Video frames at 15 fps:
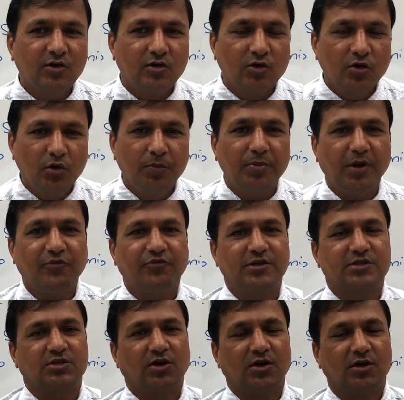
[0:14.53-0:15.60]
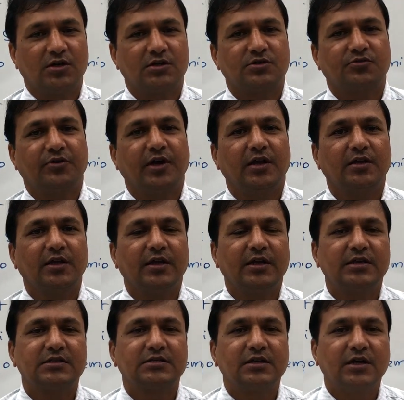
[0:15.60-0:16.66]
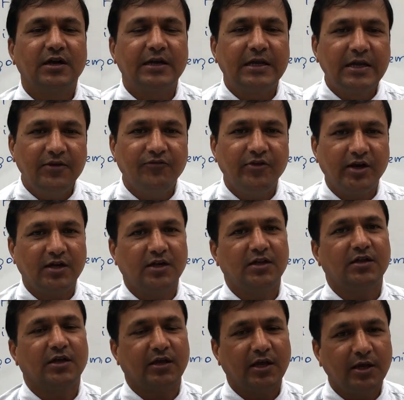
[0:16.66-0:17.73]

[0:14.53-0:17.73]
group of disorders where there is a defect in the